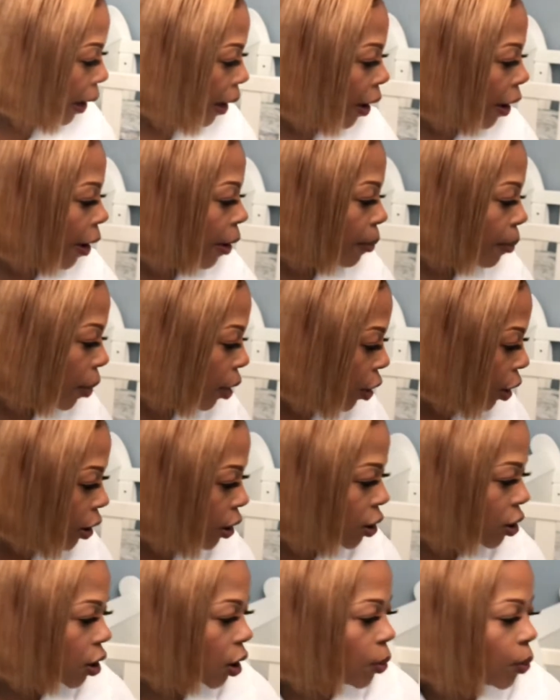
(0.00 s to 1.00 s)
am gonna
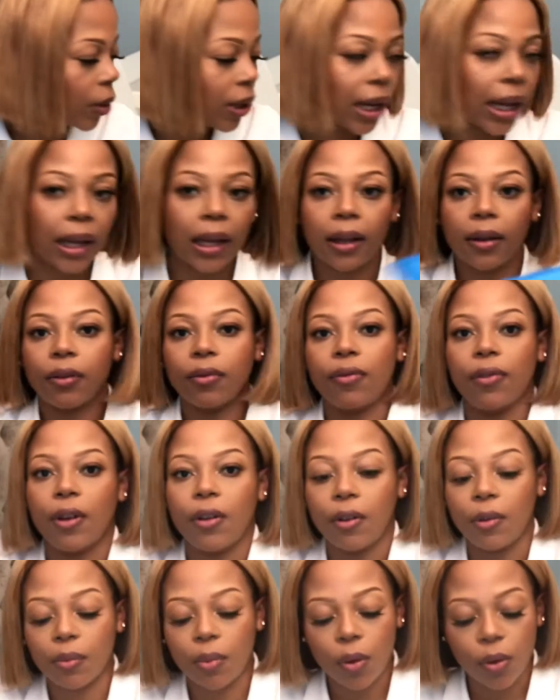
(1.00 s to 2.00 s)
start with like very
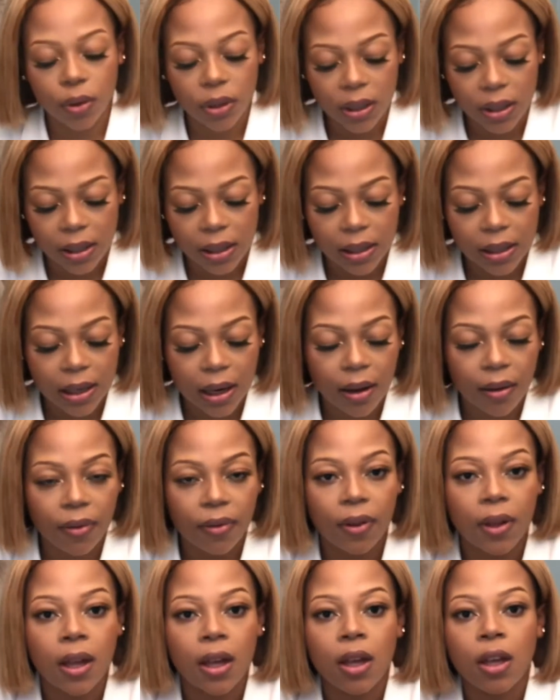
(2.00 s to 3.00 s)
important stuff
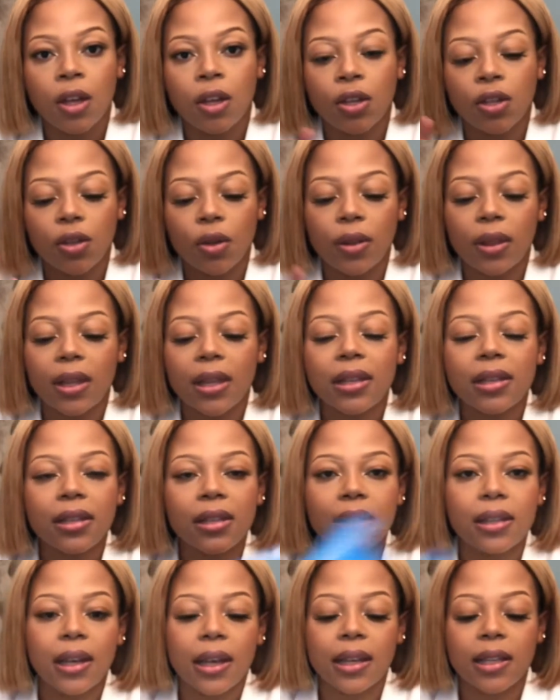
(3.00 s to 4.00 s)
so
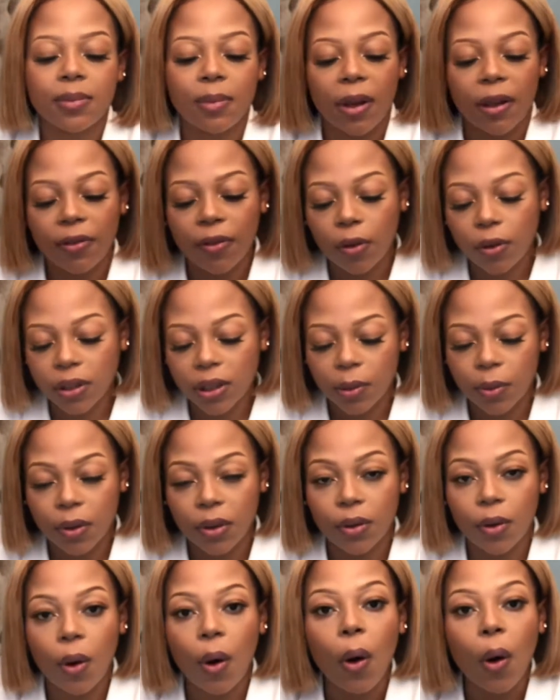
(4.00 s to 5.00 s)
this is my folder with
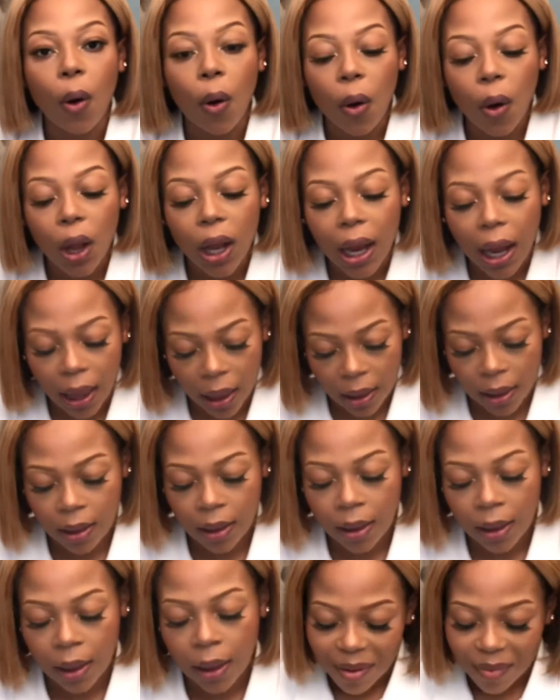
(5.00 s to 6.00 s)
all
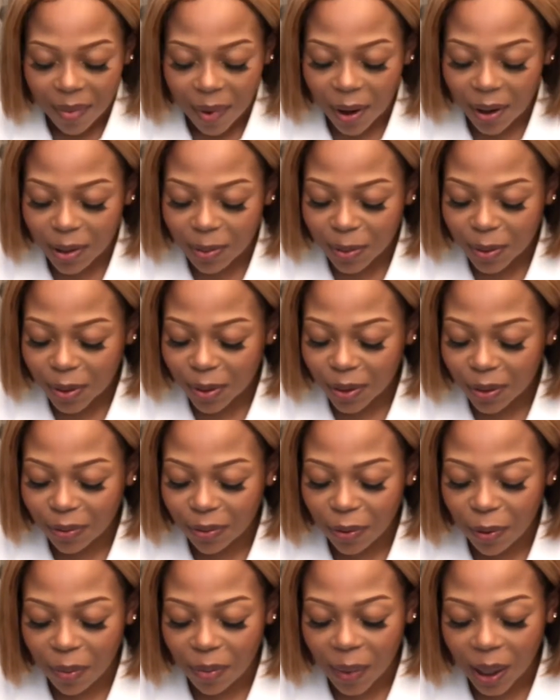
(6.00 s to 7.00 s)
my hospital
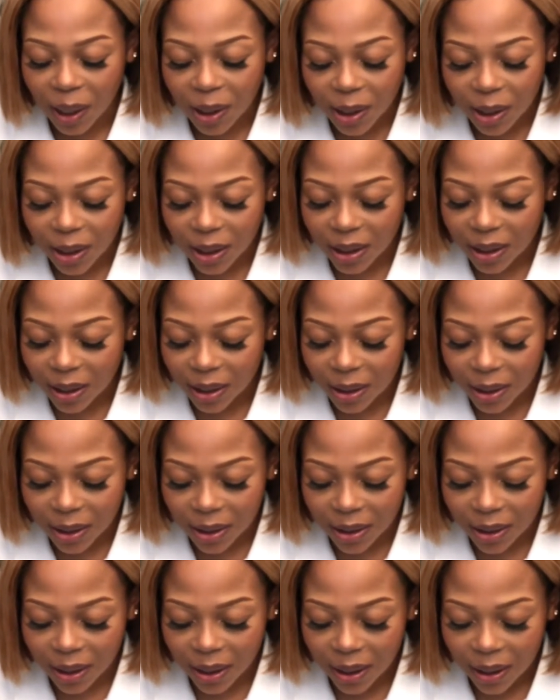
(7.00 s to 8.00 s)

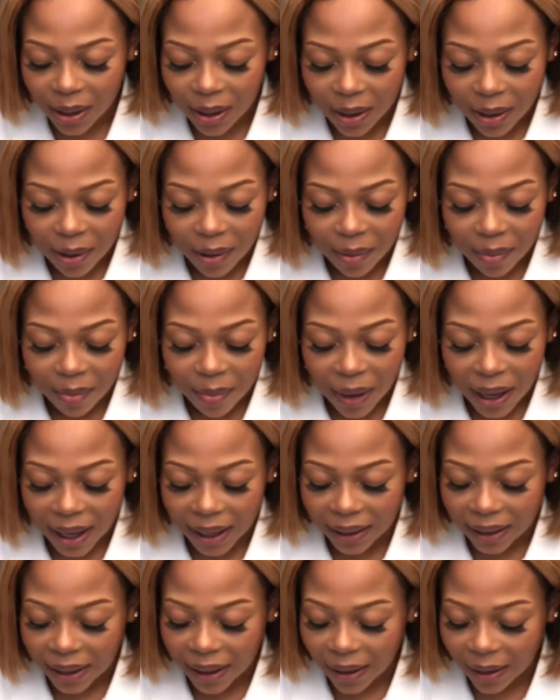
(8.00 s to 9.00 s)
information
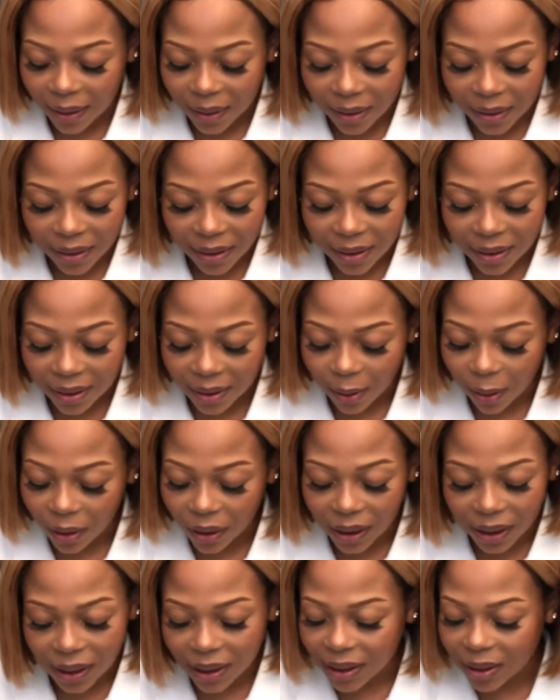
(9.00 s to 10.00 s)
my health
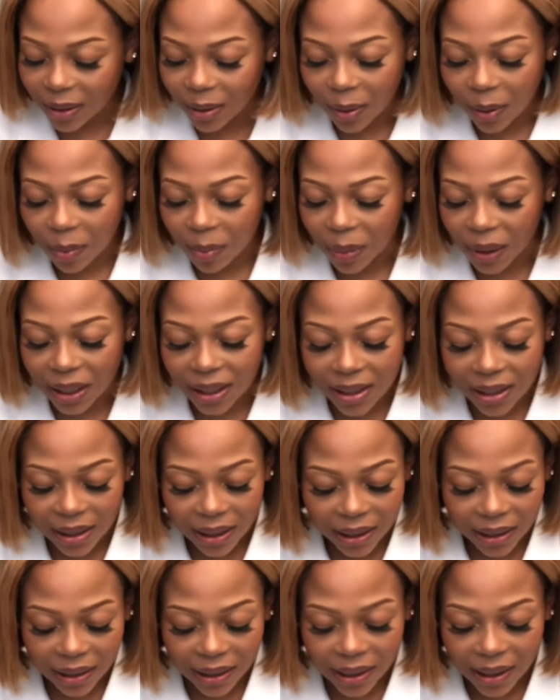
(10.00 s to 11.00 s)
yonkindo
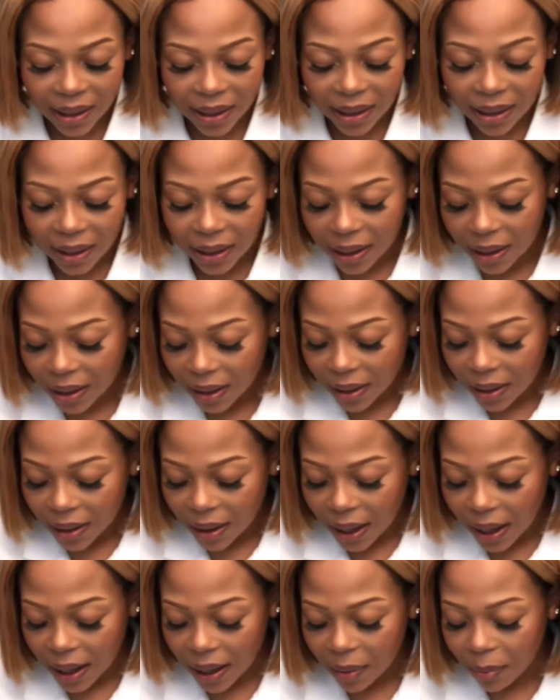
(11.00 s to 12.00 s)
basically
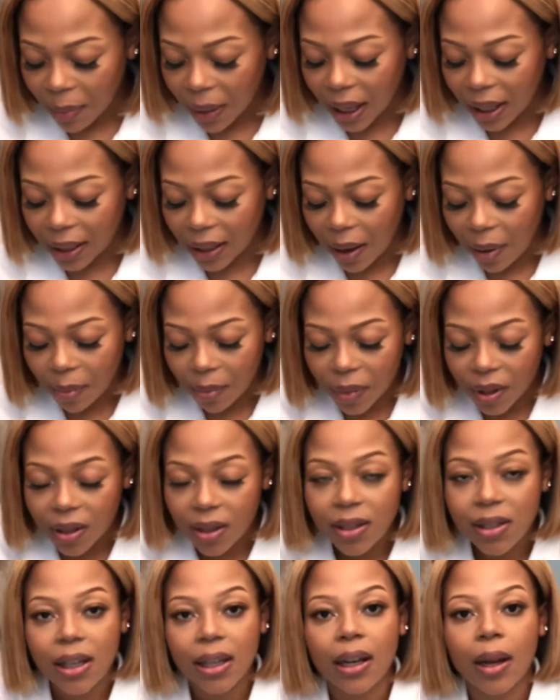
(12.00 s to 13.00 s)
and my
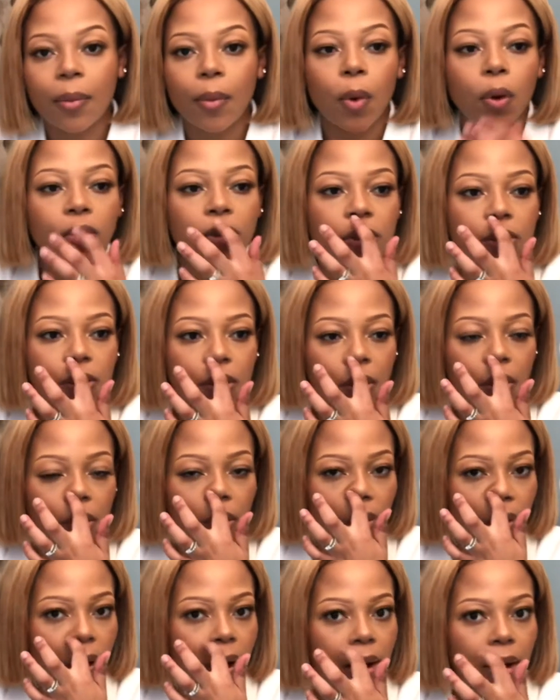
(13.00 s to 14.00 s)
numbers and I'm
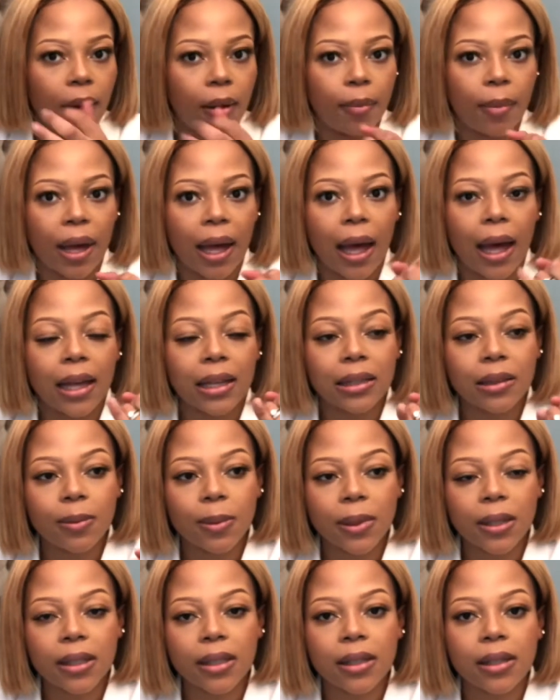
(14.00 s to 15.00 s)
also uh, my
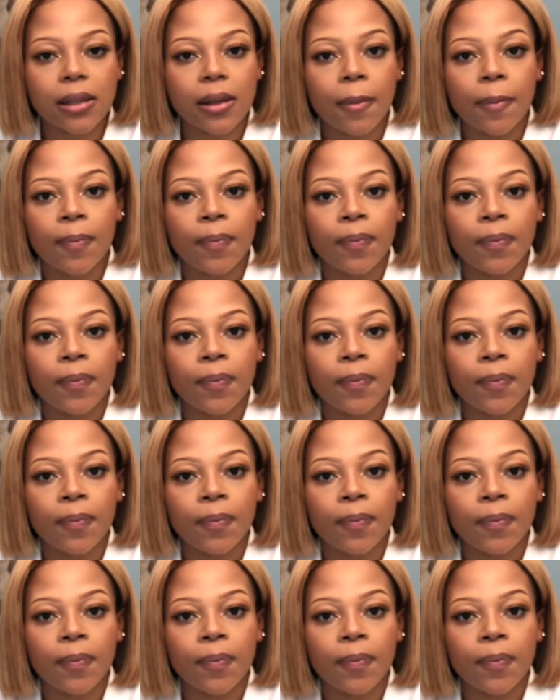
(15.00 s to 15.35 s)
husband's